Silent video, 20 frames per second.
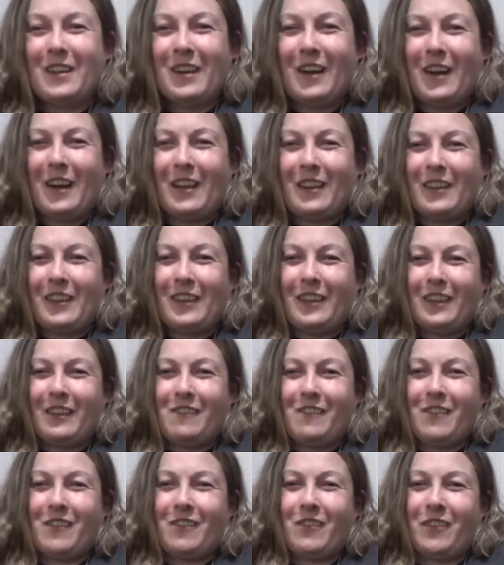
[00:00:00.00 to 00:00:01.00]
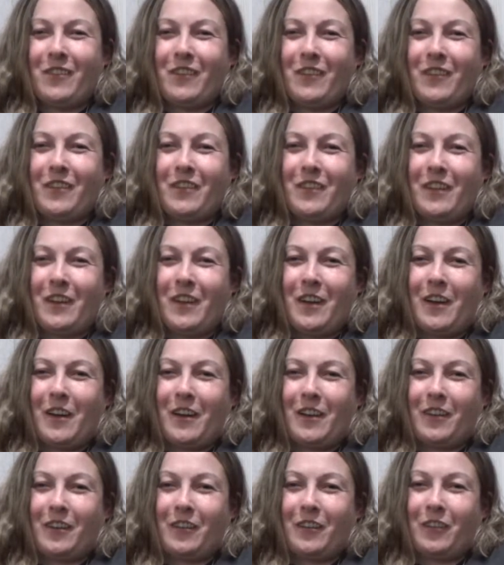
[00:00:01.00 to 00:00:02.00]
I think it would be very
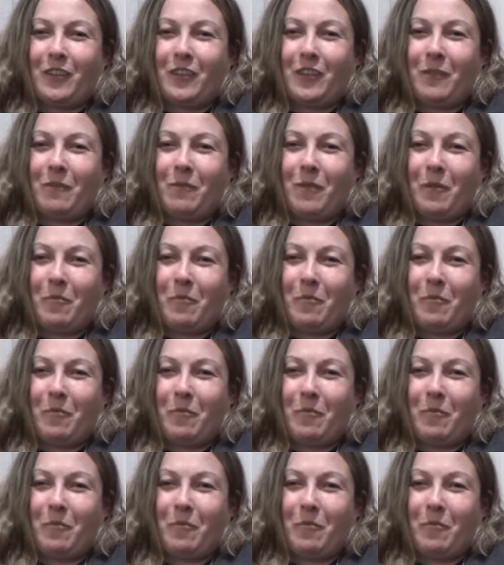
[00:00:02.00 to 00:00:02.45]
hard to keep